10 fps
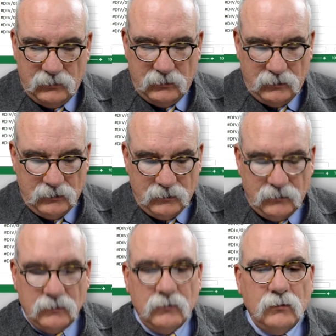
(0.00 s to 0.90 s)

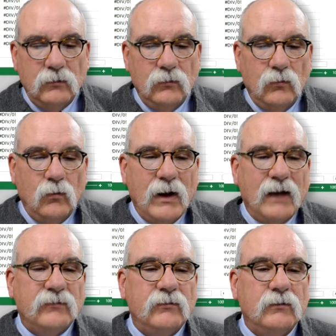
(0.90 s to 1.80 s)
TS2
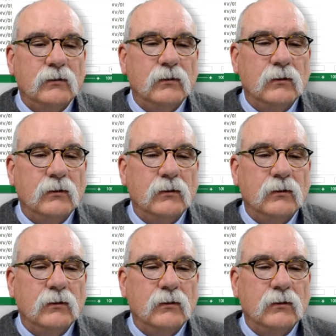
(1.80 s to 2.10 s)
west.